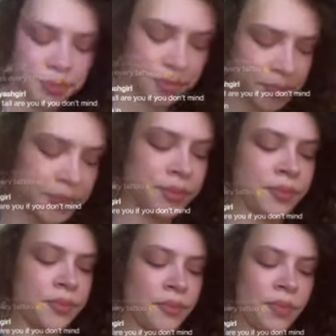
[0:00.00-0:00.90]
gained
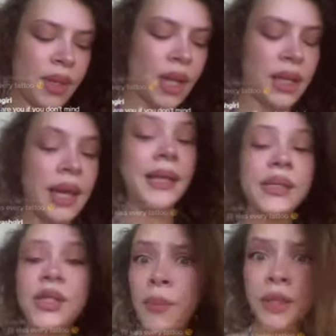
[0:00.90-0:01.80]
so much weight,
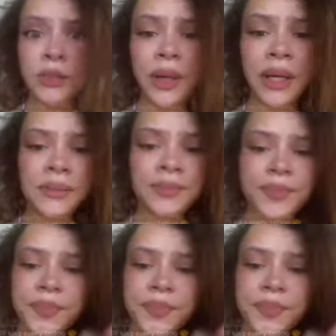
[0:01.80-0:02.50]
literally.